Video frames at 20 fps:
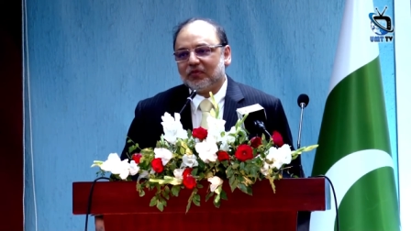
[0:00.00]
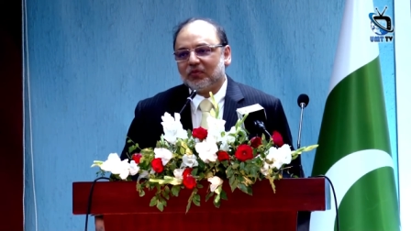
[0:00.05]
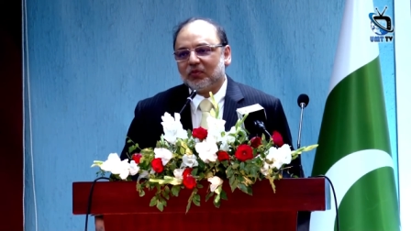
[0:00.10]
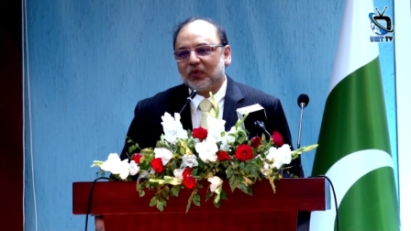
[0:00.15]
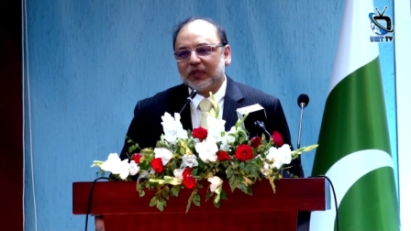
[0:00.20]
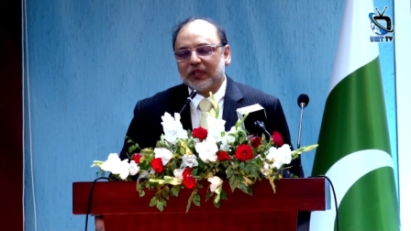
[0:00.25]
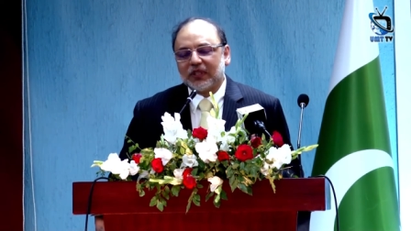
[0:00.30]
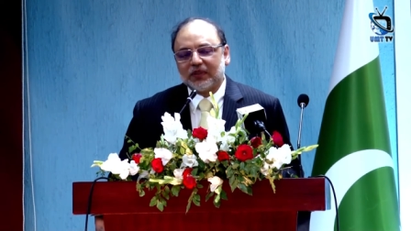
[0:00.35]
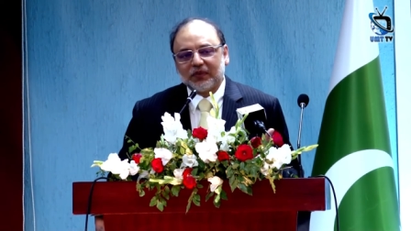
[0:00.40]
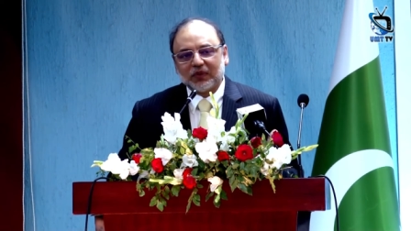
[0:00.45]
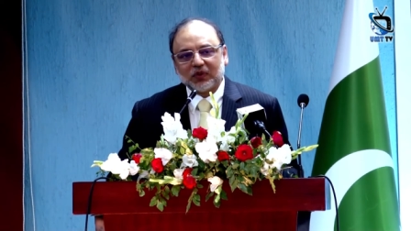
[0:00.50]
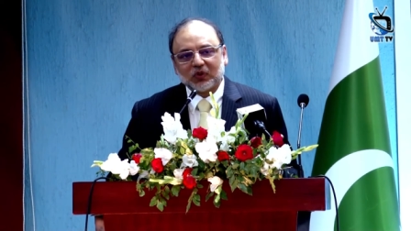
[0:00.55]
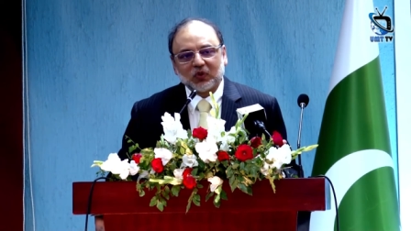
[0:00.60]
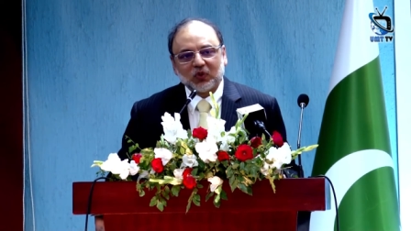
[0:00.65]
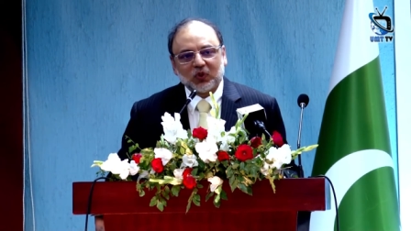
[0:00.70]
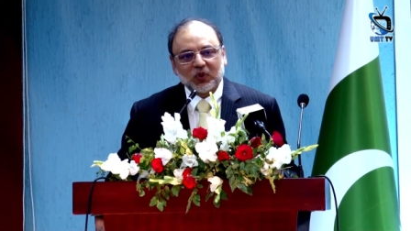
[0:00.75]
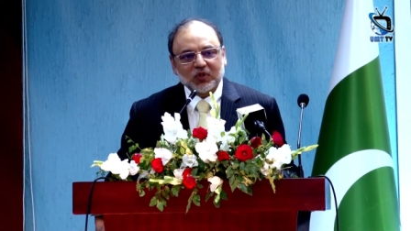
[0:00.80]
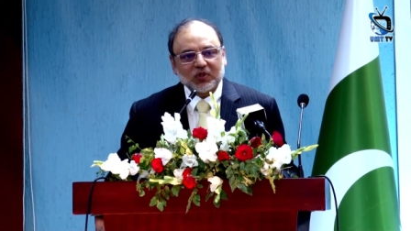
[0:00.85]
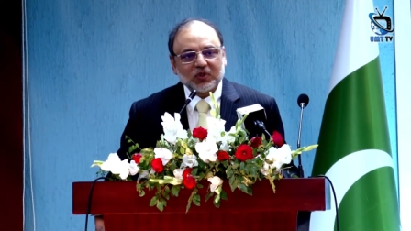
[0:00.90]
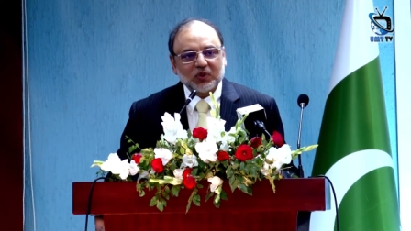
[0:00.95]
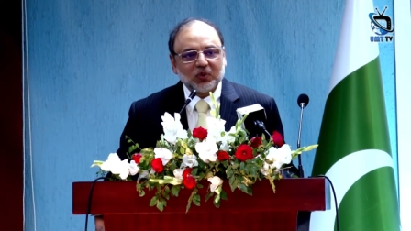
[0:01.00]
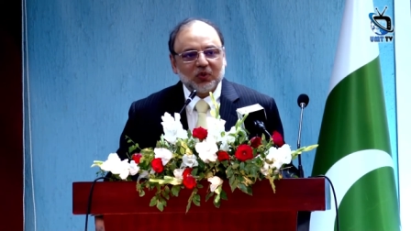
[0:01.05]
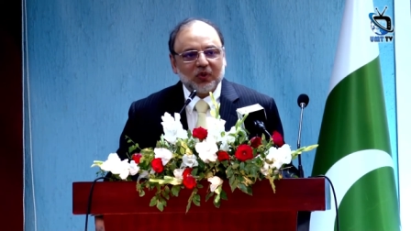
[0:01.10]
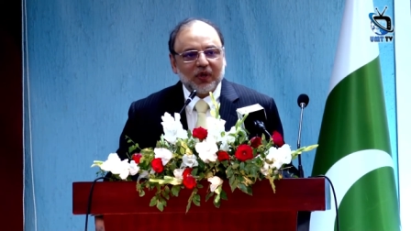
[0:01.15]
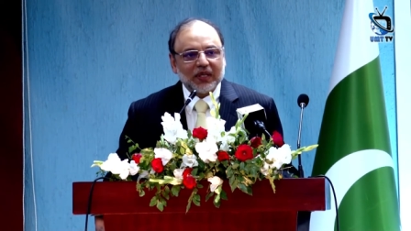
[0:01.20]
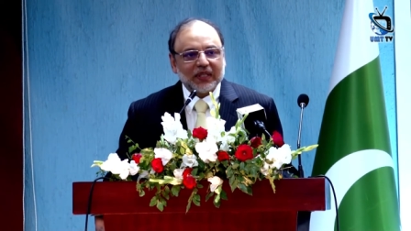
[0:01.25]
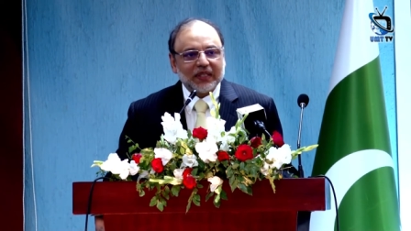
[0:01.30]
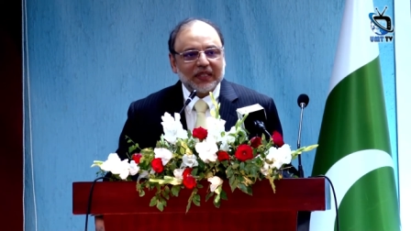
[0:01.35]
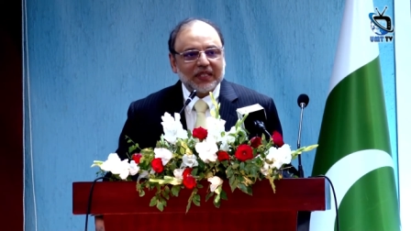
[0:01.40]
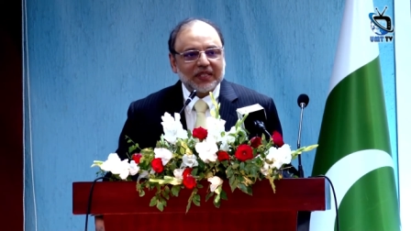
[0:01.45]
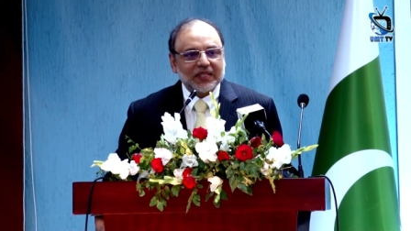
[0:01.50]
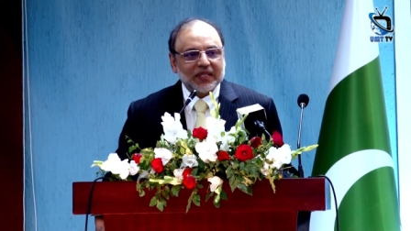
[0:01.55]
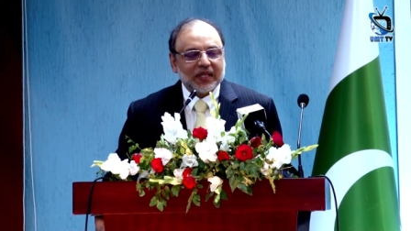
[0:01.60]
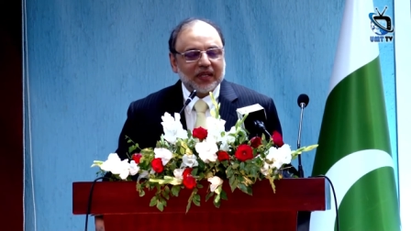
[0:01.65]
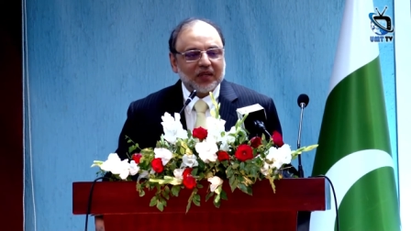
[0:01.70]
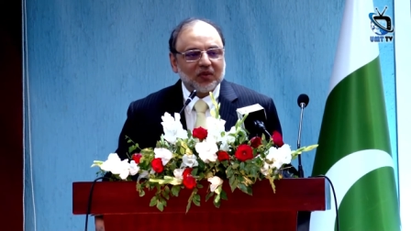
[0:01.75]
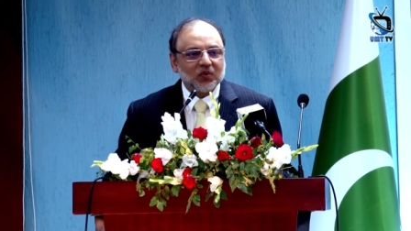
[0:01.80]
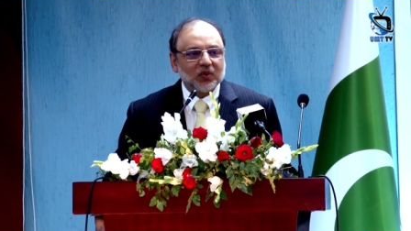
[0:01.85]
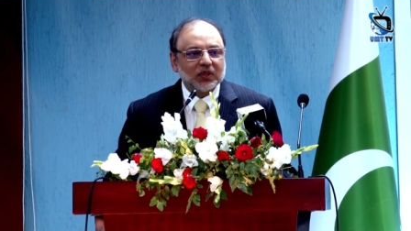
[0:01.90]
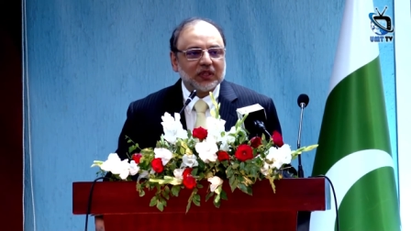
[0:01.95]
whatever course you are
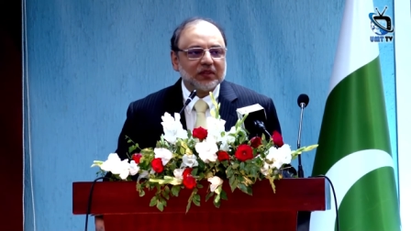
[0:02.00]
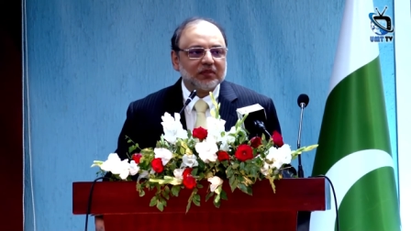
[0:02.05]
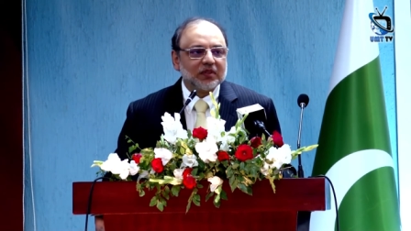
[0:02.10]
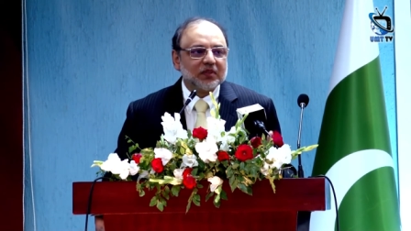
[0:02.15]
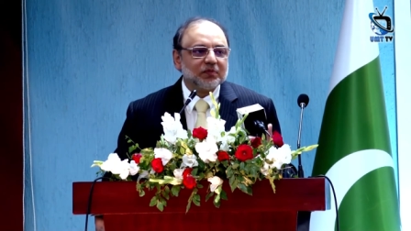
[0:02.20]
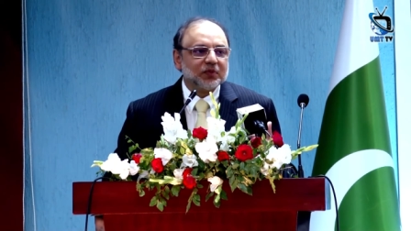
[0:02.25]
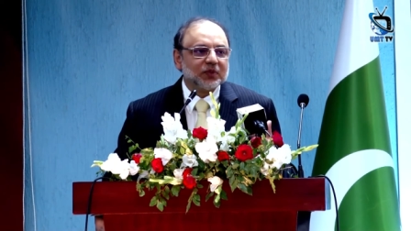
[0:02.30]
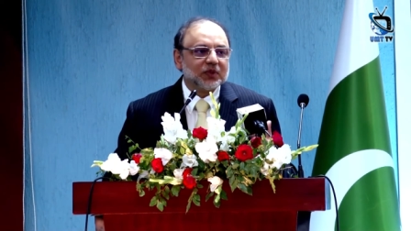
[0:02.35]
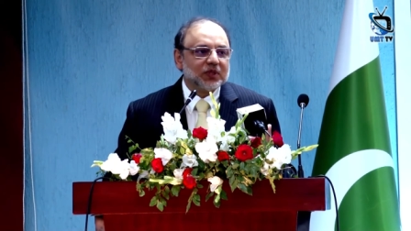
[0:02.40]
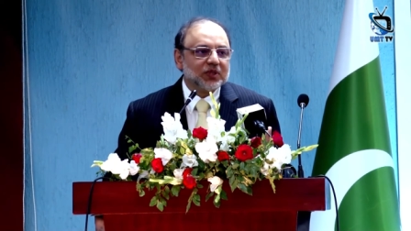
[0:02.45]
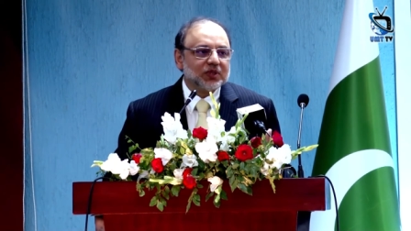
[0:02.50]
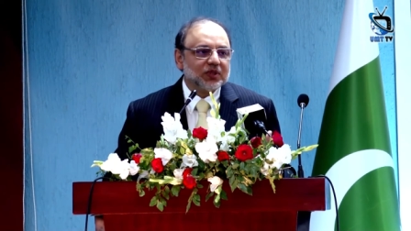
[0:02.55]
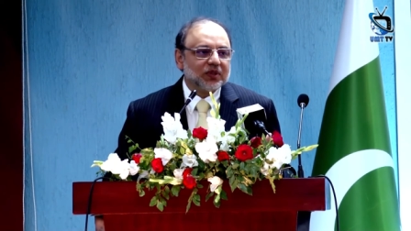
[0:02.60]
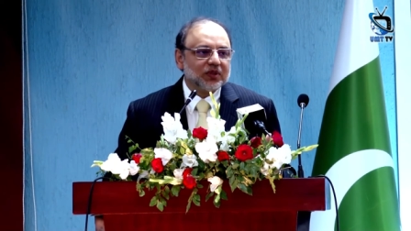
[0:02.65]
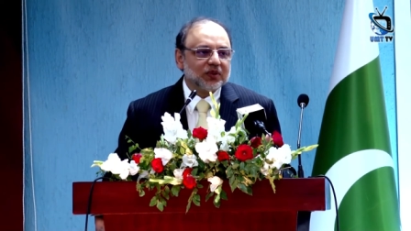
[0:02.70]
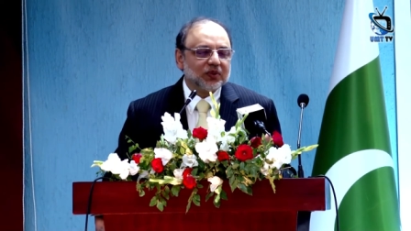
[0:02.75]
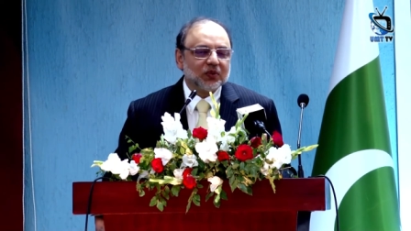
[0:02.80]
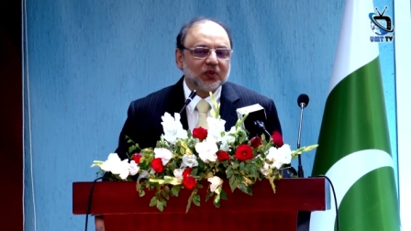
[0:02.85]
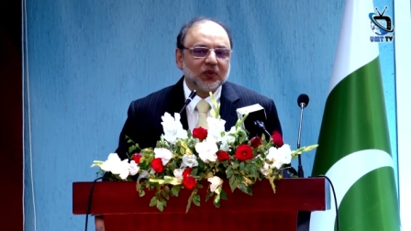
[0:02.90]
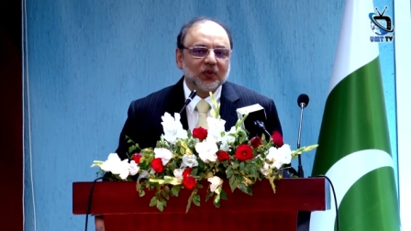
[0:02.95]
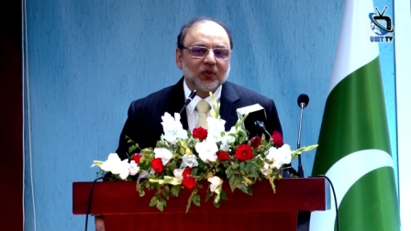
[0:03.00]
teaching, whatever position you